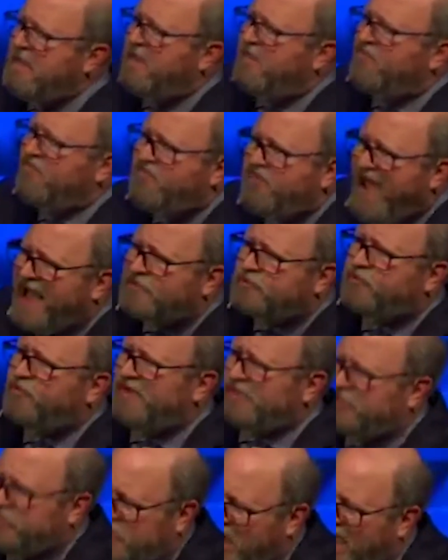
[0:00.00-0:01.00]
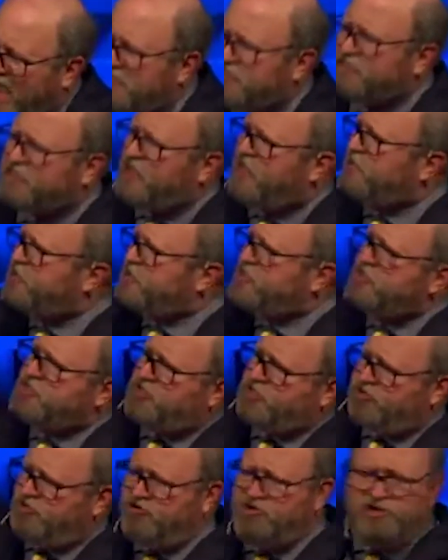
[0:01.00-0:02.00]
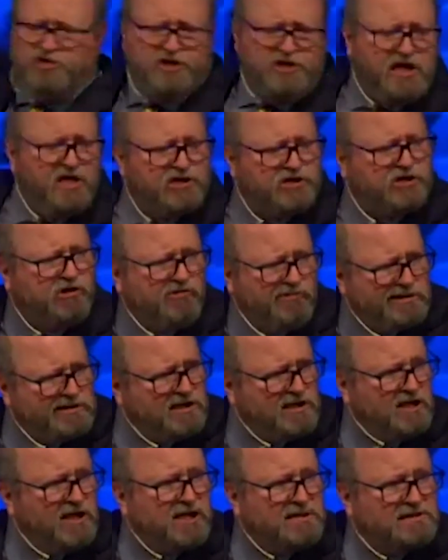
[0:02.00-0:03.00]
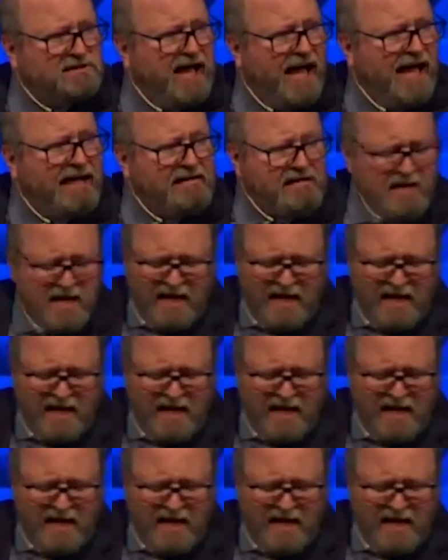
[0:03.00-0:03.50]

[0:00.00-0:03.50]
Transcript: That's what John says the church is going to look like.